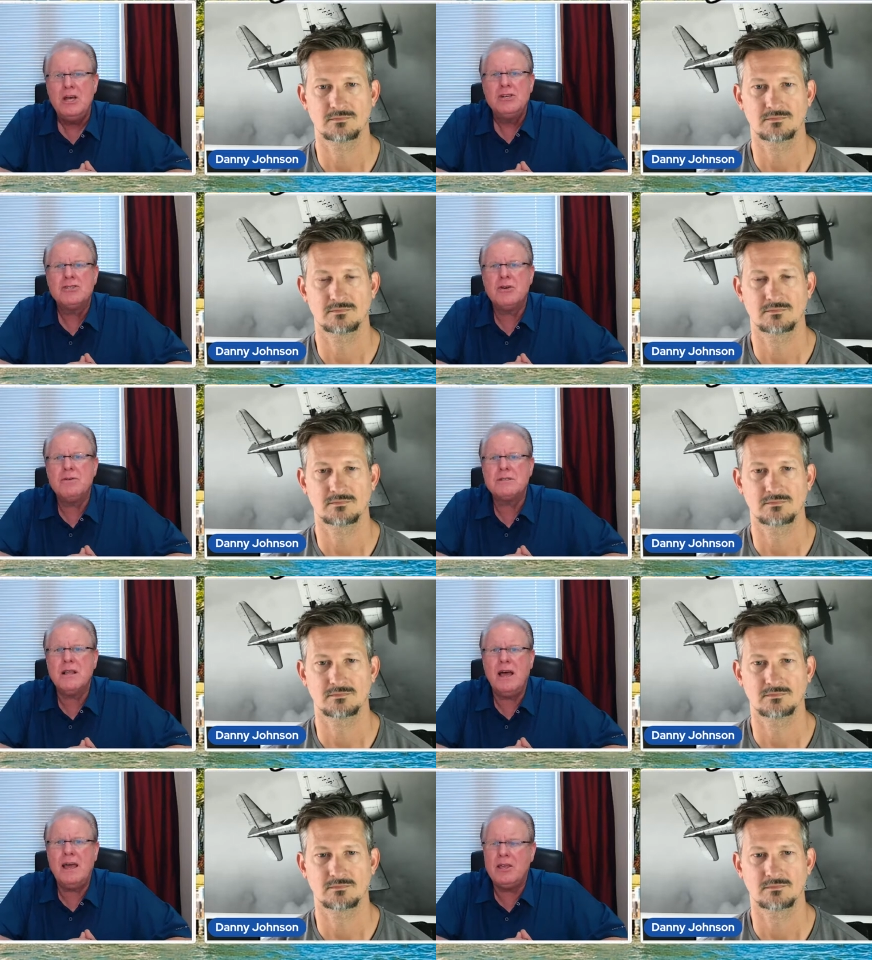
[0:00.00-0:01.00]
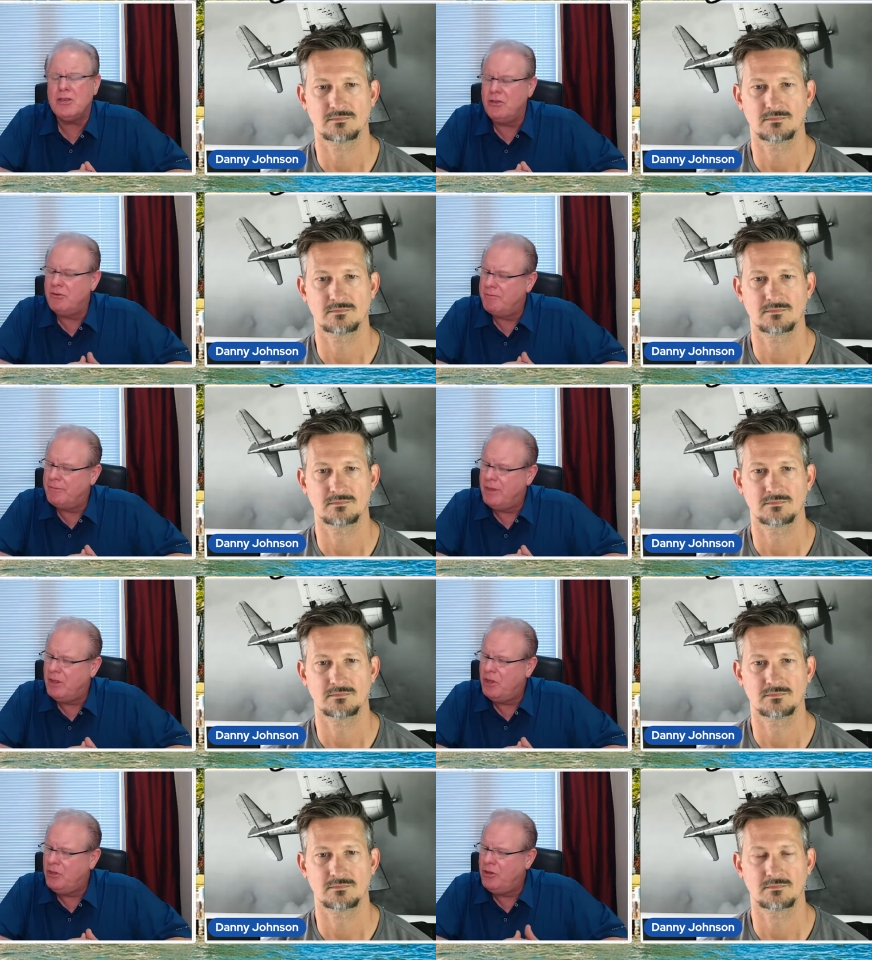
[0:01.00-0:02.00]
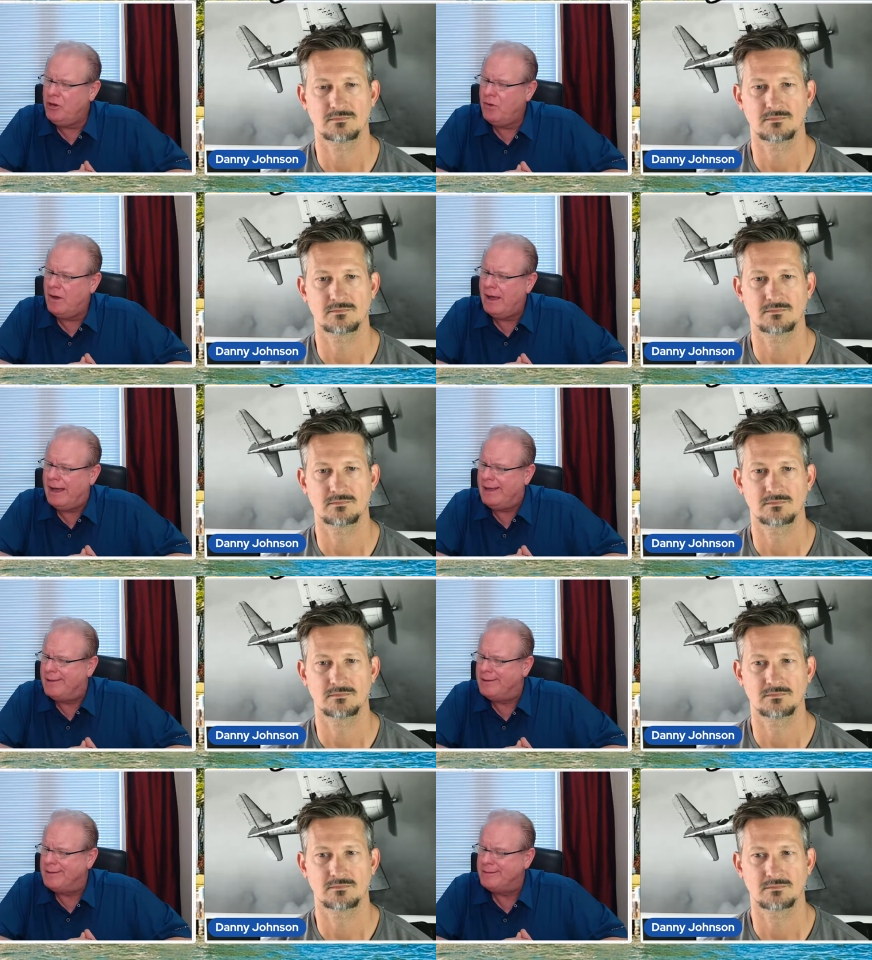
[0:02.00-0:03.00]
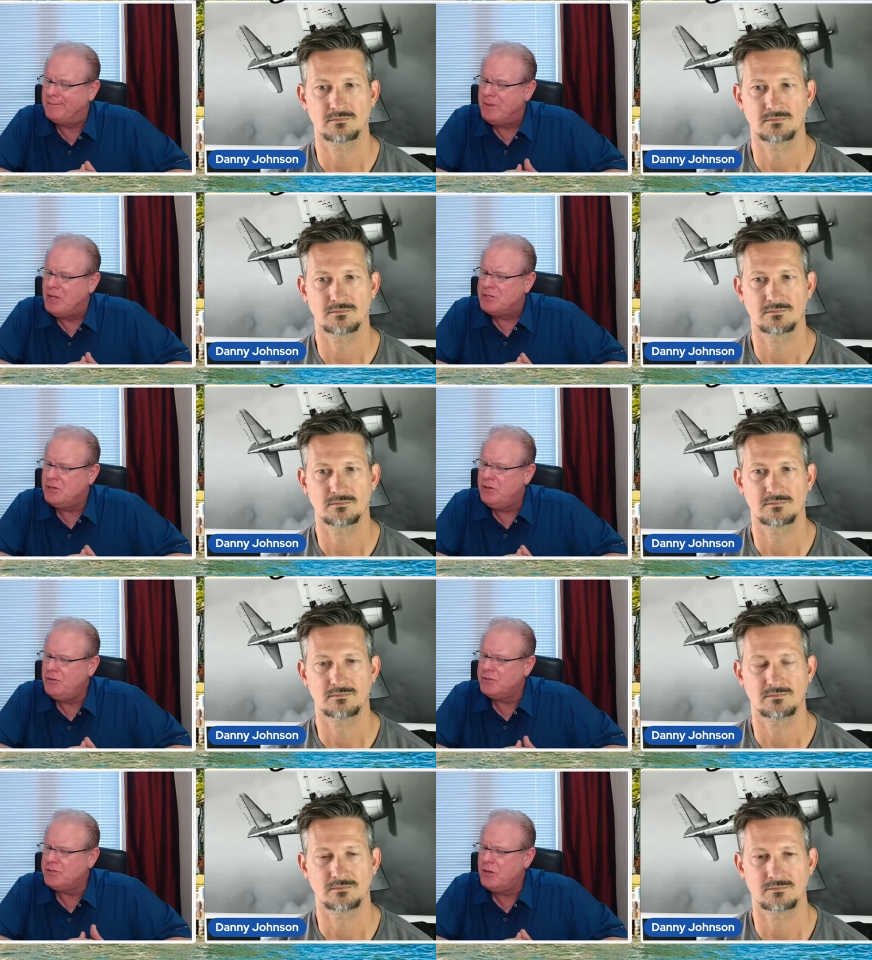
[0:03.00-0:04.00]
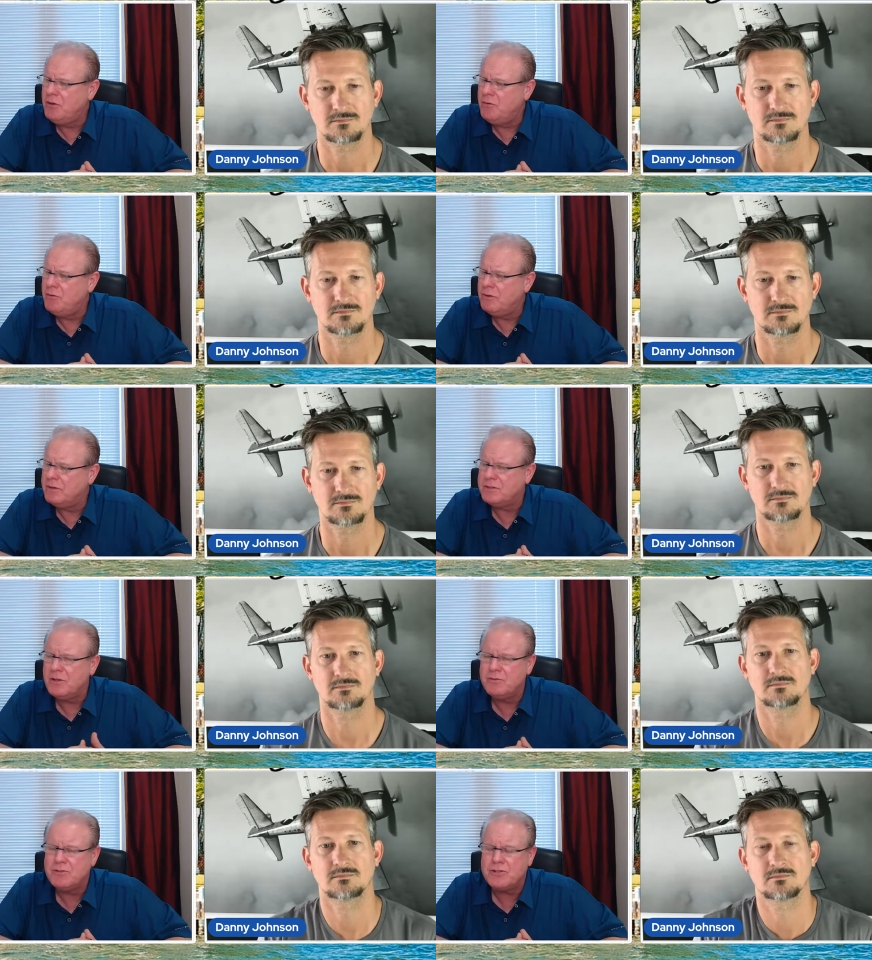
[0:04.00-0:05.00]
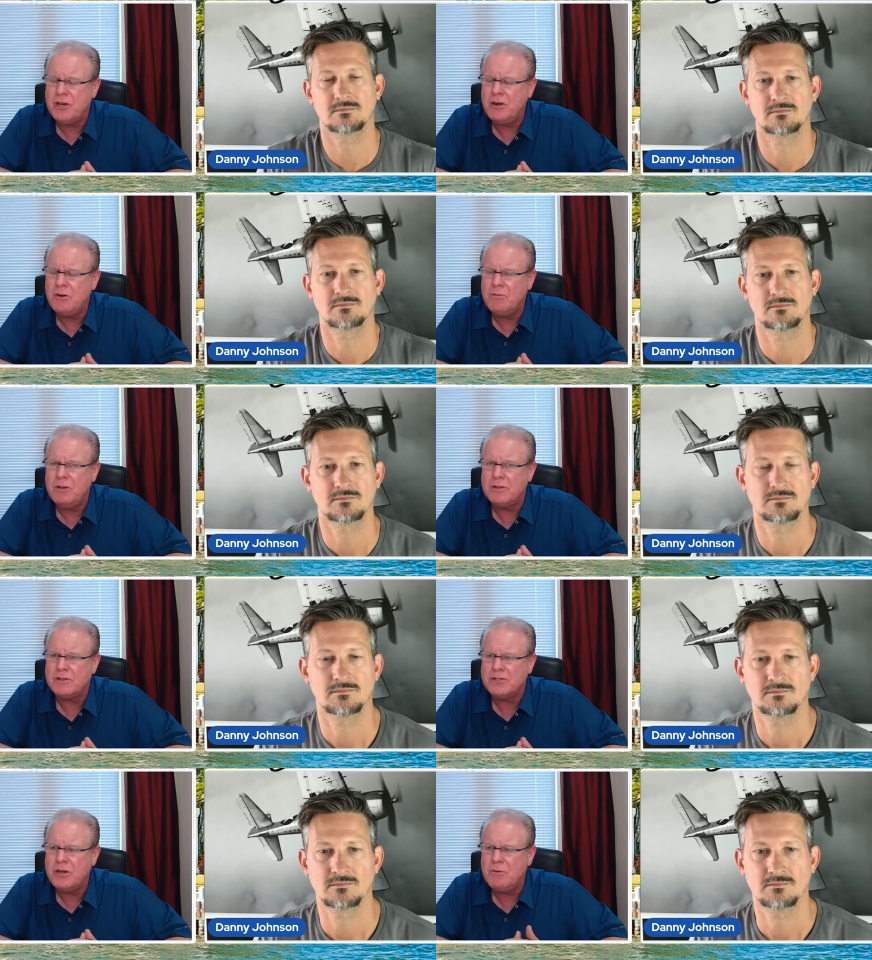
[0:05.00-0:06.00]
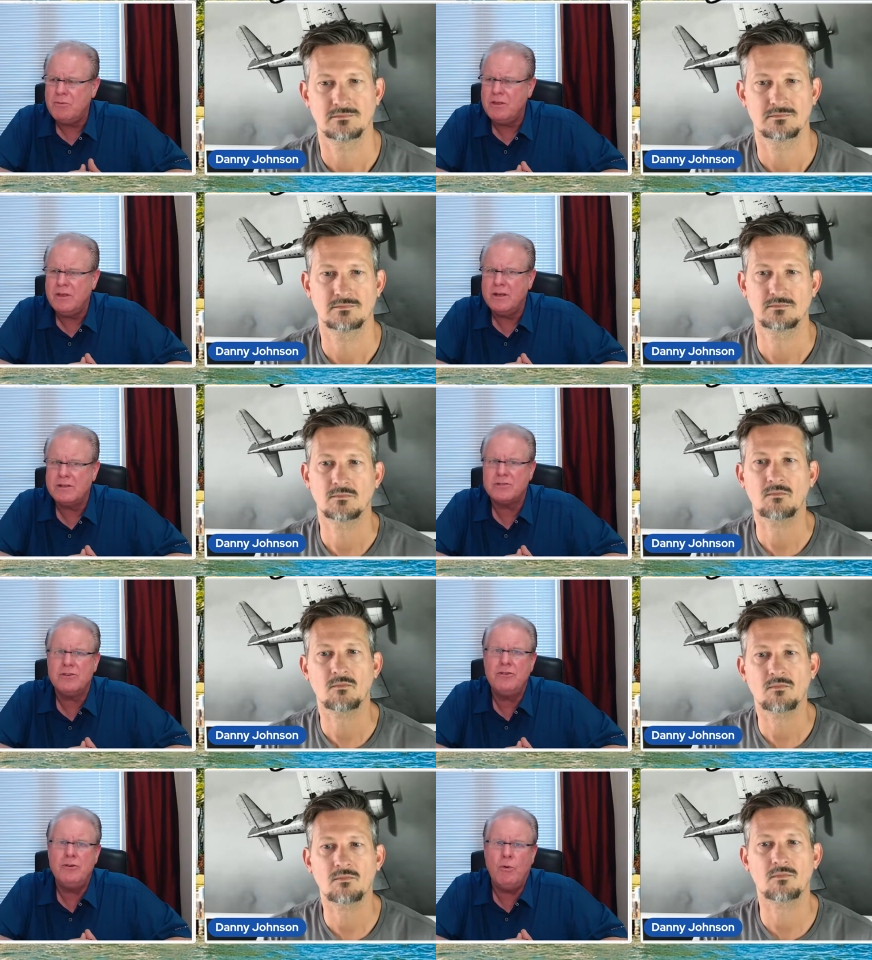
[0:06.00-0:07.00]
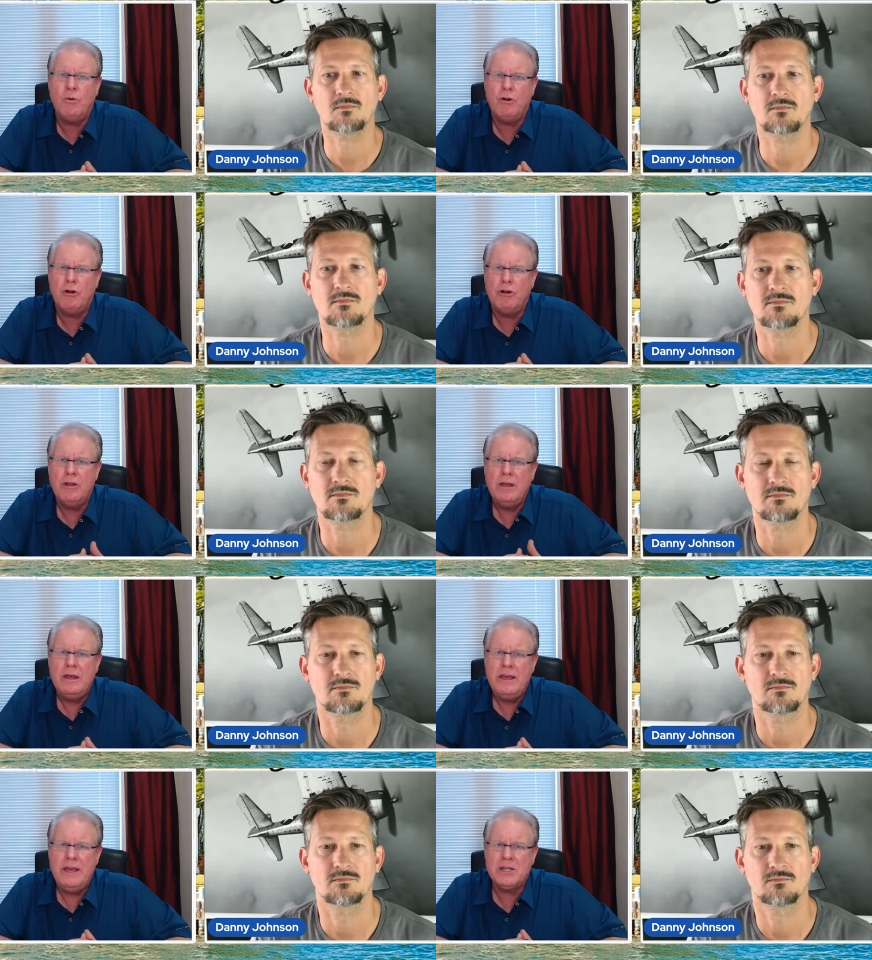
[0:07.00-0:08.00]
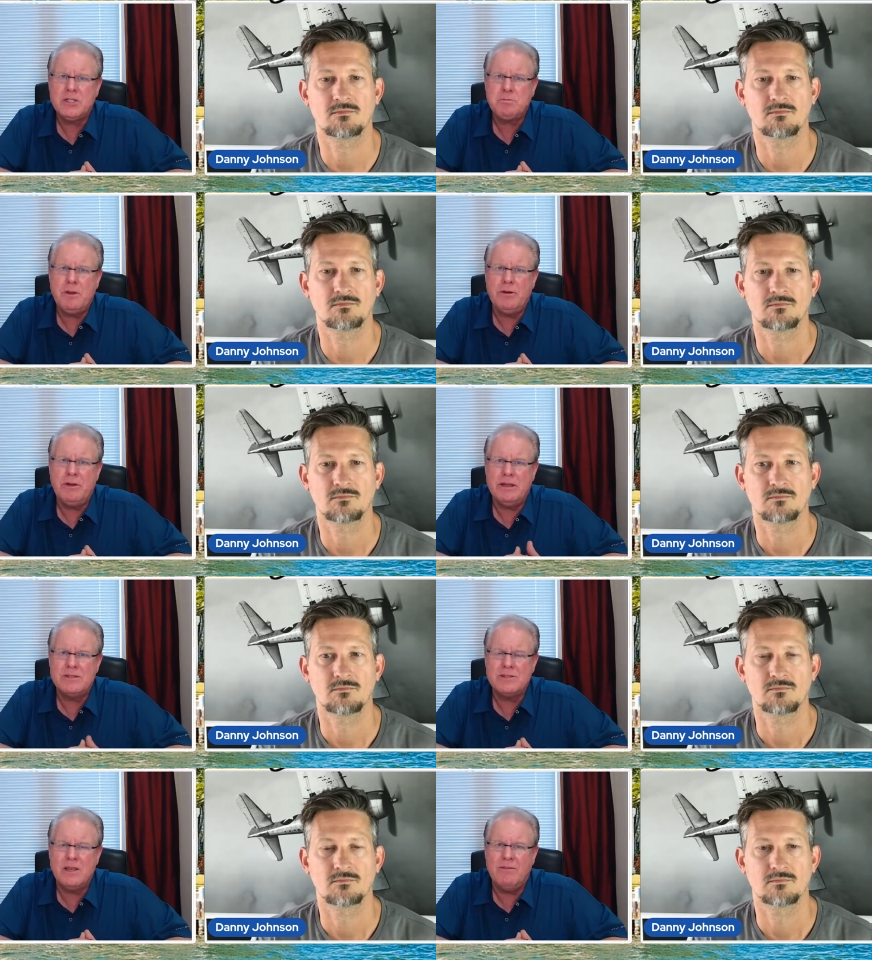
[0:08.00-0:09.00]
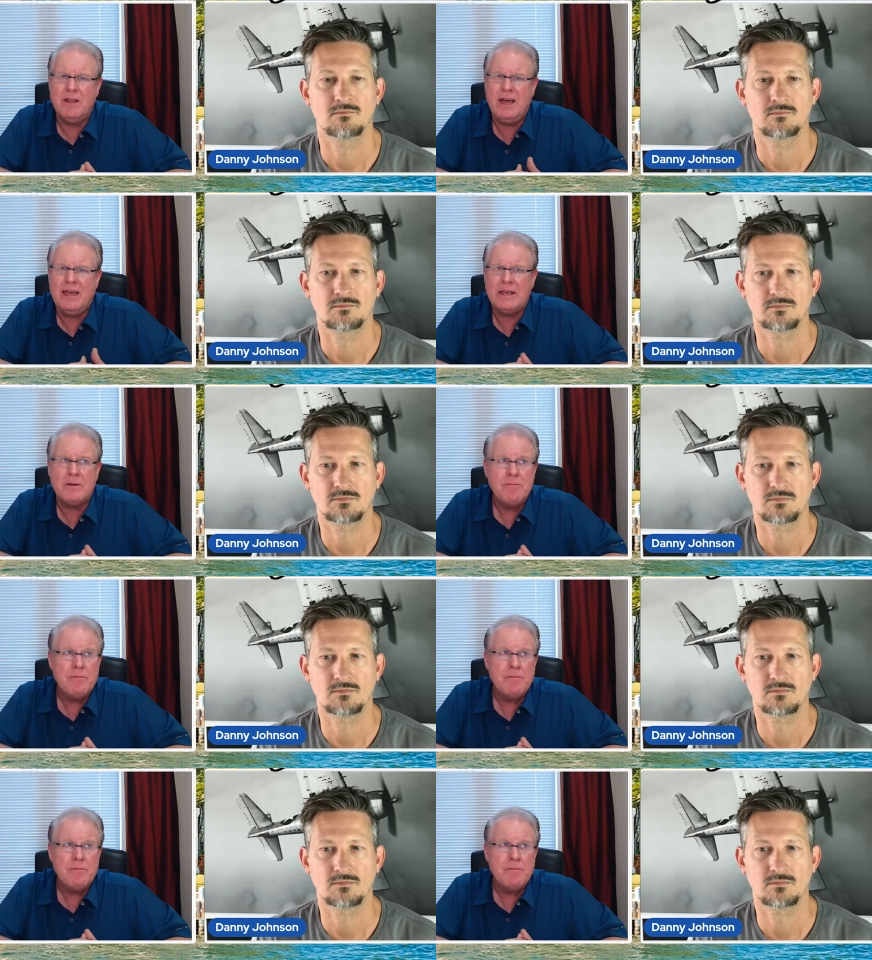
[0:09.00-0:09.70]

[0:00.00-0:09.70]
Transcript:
Speaker 1: So it's like, you know, so you so so share with share with us your experience of like